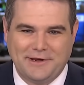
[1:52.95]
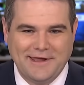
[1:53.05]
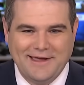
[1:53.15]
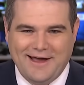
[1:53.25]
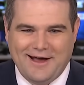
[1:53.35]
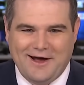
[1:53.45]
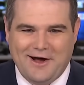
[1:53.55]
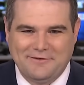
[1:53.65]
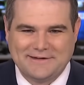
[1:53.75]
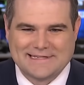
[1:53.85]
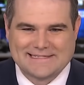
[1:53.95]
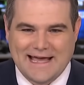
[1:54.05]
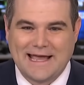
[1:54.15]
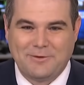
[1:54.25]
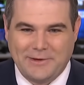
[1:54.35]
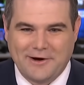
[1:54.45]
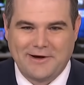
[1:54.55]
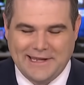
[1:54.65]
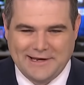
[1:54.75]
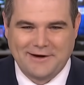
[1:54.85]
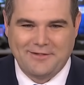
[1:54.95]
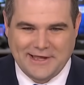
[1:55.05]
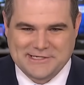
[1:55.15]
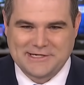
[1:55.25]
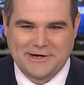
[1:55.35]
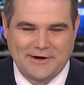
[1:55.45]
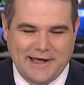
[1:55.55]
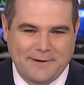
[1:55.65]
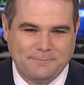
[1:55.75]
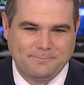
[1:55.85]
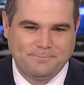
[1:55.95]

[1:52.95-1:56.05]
put uh, off to the side we are in an election year now.